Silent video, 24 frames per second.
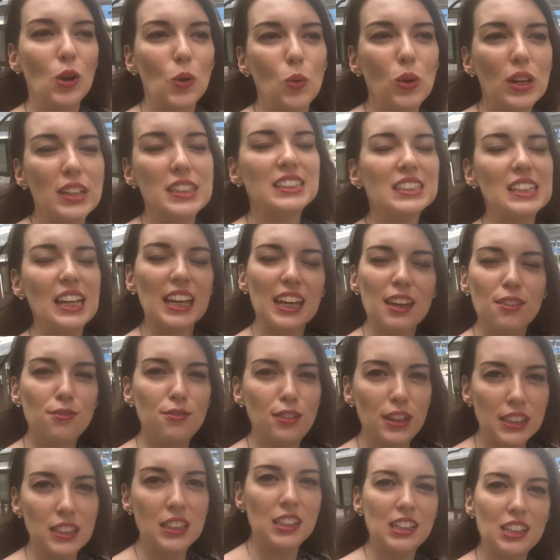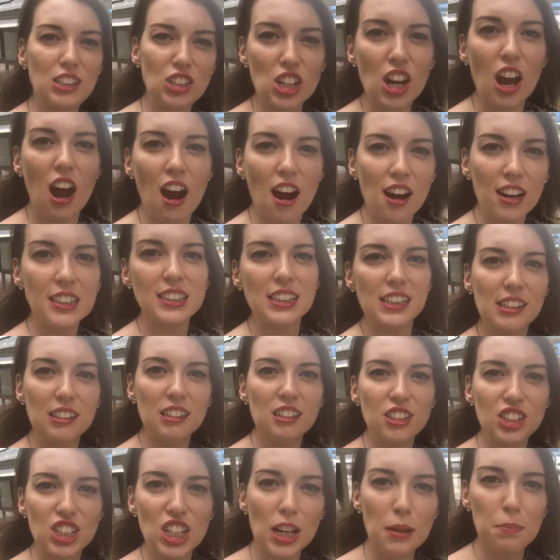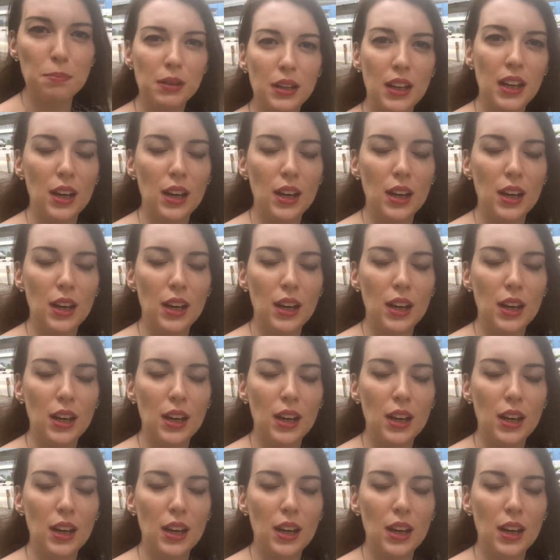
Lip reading: was like a vintage car dealership.